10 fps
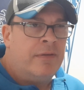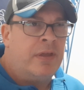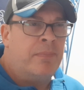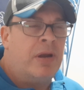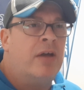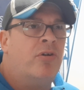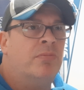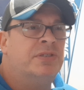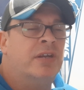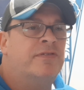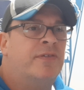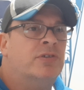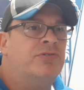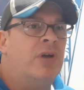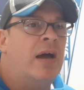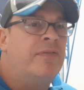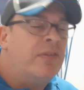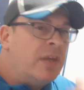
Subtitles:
that Brad Holmes on his first draft. I